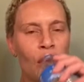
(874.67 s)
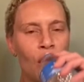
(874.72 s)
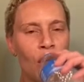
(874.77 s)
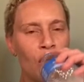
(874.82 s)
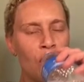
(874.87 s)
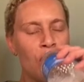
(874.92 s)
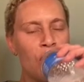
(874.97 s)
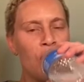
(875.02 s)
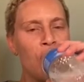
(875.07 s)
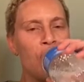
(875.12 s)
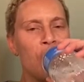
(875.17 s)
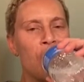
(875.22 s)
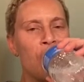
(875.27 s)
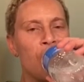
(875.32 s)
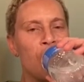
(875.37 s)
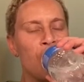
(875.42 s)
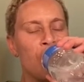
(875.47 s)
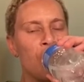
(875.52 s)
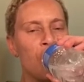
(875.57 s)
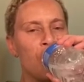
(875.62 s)

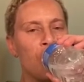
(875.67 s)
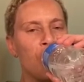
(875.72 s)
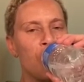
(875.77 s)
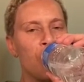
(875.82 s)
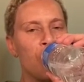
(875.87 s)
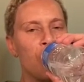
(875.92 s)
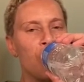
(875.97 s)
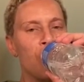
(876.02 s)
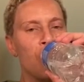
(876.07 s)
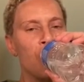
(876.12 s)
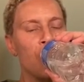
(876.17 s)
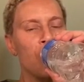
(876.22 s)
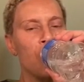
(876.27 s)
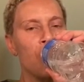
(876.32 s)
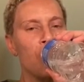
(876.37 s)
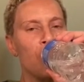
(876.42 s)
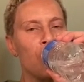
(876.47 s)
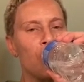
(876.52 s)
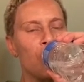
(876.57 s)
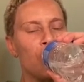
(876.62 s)

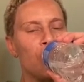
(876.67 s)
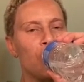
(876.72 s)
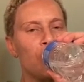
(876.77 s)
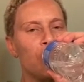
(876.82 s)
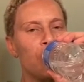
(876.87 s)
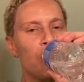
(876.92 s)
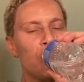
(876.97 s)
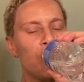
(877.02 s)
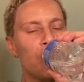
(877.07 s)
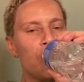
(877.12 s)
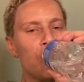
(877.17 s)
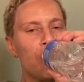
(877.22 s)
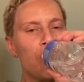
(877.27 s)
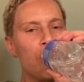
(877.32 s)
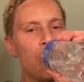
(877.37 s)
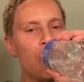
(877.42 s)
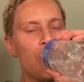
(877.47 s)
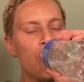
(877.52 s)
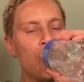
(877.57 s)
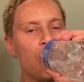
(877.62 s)

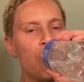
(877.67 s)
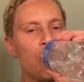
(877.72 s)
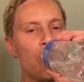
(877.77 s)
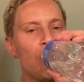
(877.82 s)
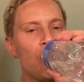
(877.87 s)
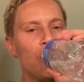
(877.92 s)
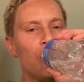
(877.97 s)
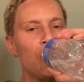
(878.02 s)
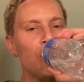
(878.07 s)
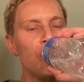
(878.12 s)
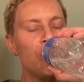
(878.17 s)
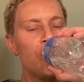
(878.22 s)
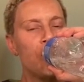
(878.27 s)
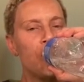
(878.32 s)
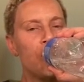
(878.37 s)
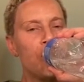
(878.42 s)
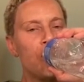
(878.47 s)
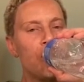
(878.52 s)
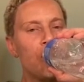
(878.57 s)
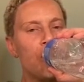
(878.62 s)

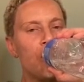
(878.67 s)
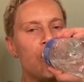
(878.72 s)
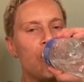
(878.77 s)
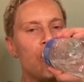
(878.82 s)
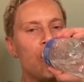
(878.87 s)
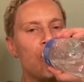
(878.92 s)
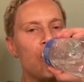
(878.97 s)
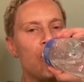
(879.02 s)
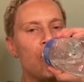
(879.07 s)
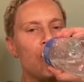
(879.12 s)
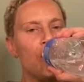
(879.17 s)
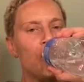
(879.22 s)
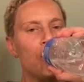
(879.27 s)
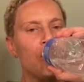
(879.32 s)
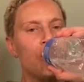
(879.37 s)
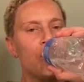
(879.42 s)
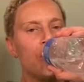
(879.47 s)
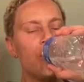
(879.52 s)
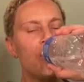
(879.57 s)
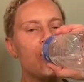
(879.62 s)

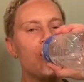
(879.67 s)
(not speaking)